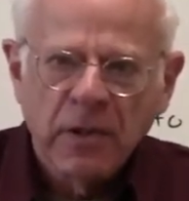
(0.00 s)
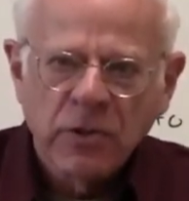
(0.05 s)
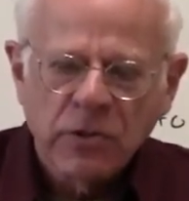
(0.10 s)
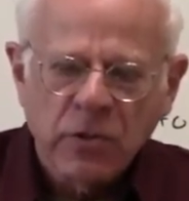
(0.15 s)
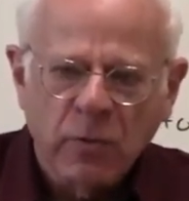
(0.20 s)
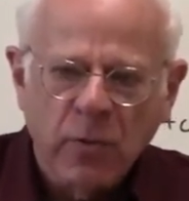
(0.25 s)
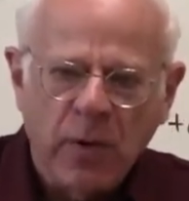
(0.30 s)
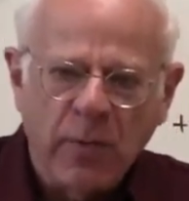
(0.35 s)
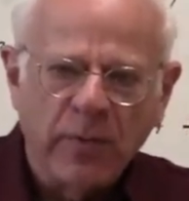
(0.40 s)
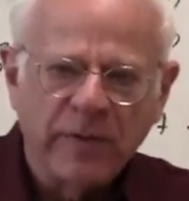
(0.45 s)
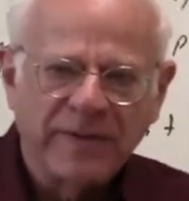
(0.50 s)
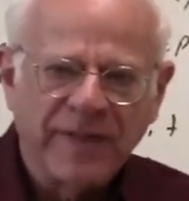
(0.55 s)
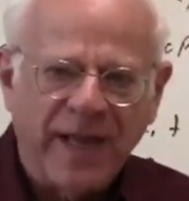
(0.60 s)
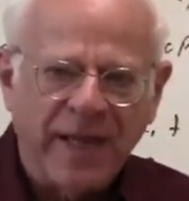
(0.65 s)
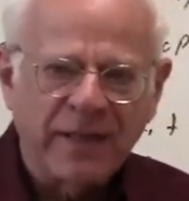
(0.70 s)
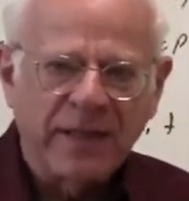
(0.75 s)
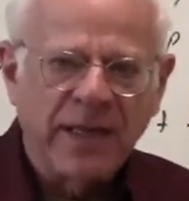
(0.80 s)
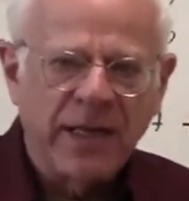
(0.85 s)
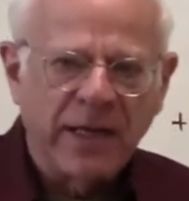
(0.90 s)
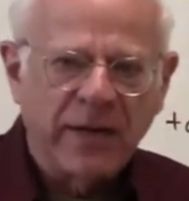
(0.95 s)
So what we've
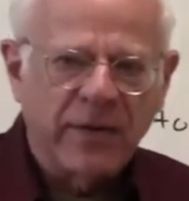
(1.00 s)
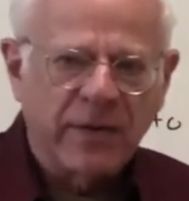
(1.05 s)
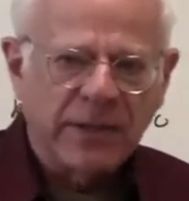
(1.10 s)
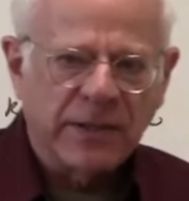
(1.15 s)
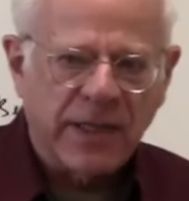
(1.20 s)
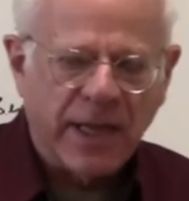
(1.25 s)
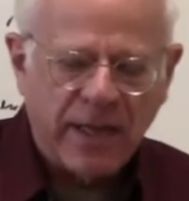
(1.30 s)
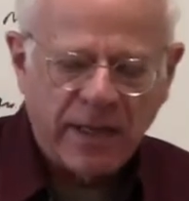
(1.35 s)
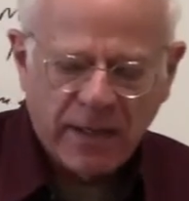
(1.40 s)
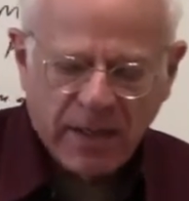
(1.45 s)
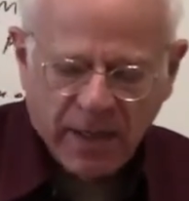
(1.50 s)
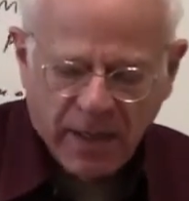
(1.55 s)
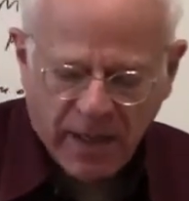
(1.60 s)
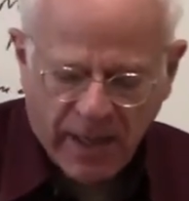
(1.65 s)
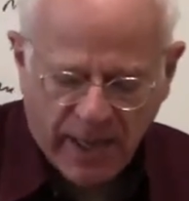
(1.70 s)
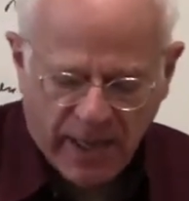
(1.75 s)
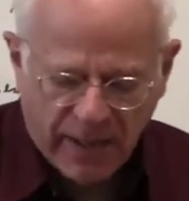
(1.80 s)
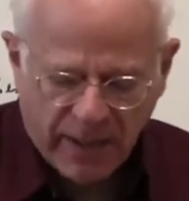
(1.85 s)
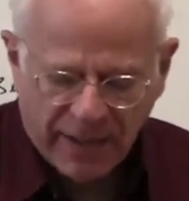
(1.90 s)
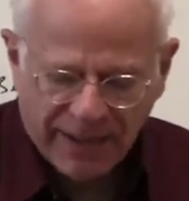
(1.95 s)
done here is a
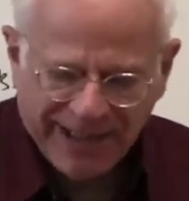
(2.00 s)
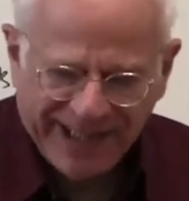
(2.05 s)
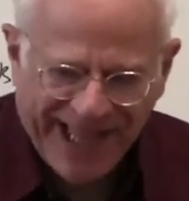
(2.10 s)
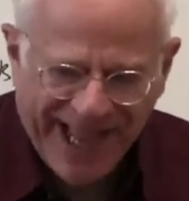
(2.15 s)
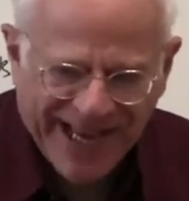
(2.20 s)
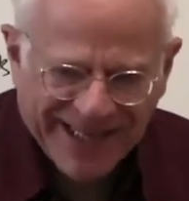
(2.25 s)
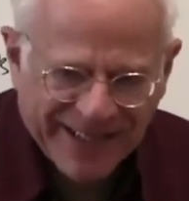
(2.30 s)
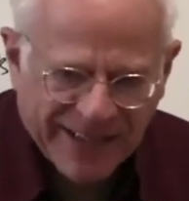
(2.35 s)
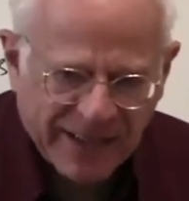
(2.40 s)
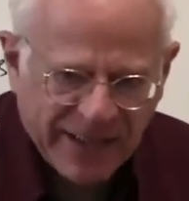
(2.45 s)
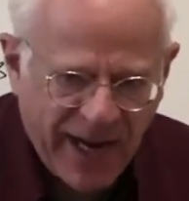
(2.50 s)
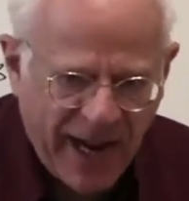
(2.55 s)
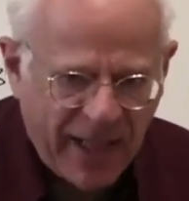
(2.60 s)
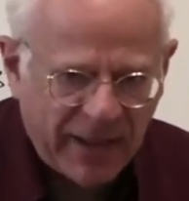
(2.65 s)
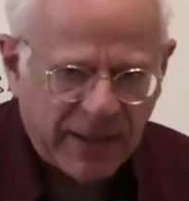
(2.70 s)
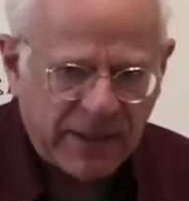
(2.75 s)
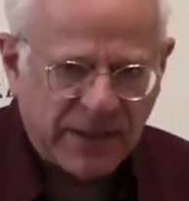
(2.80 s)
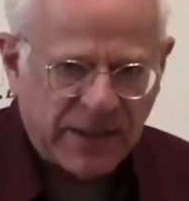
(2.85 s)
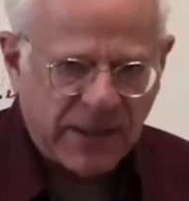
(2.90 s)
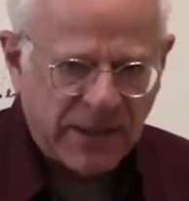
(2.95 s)
class
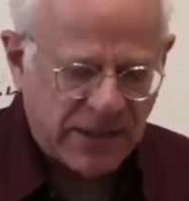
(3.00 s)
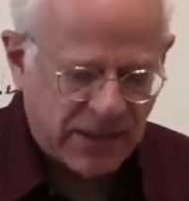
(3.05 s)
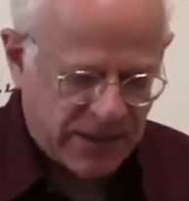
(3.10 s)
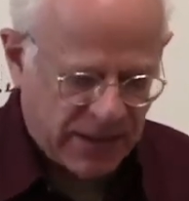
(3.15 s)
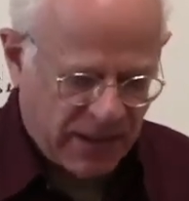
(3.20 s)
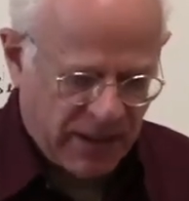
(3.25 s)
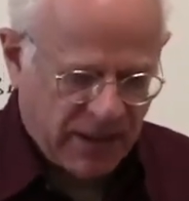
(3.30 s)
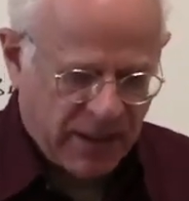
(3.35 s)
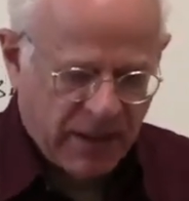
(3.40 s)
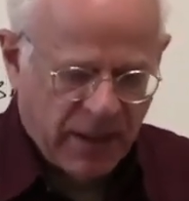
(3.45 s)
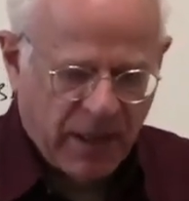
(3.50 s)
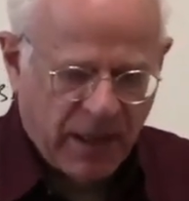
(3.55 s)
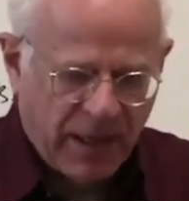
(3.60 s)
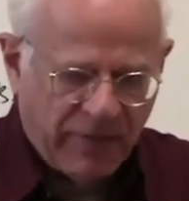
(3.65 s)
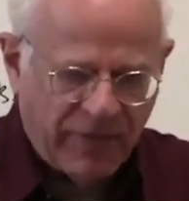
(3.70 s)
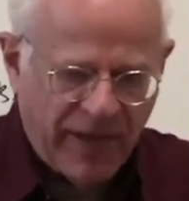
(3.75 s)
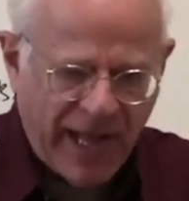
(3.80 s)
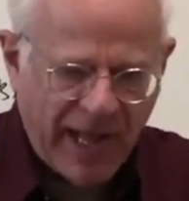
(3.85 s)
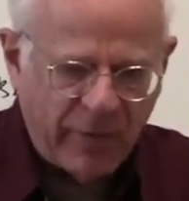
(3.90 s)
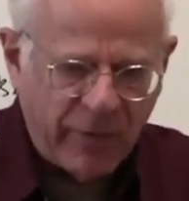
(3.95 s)
analysis
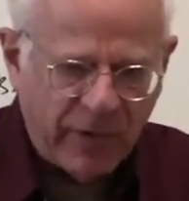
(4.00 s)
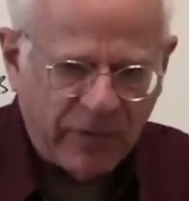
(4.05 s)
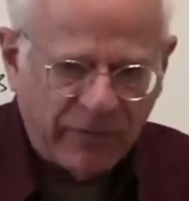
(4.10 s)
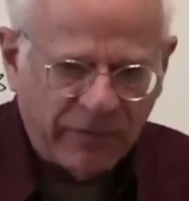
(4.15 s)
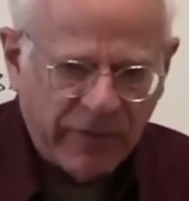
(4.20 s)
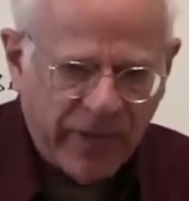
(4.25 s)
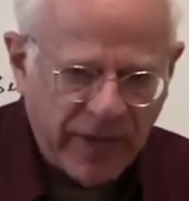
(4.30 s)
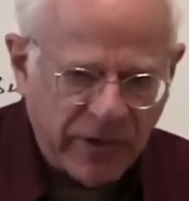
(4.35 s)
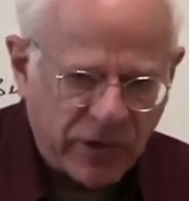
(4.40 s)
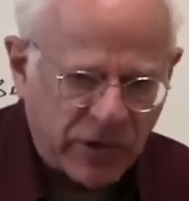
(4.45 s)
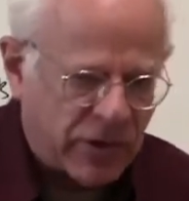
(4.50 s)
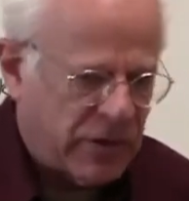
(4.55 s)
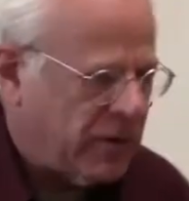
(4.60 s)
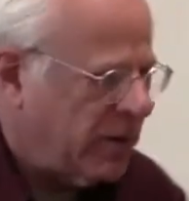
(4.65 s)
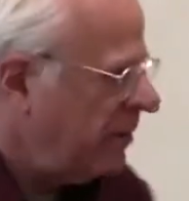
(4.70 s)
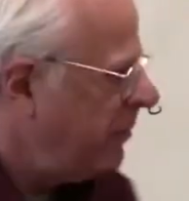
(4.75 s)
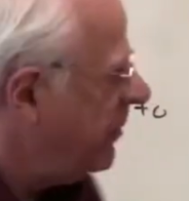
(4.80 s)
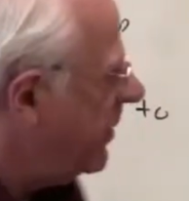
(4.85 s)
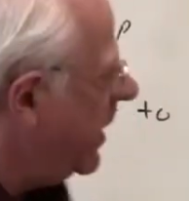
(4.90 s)
of how inflation